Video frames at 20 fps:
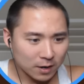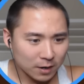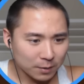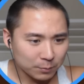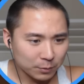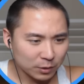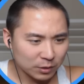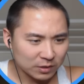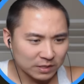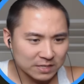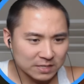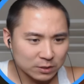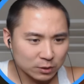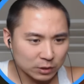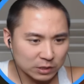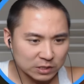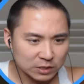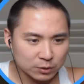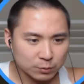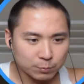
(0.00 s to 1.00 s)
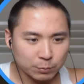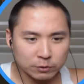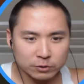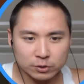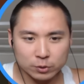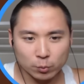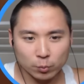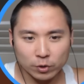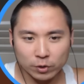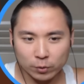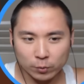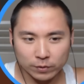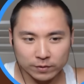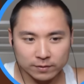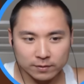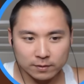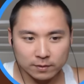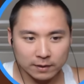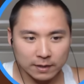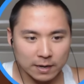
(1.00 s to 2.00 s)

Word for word: Um, at least it's supposed to work with the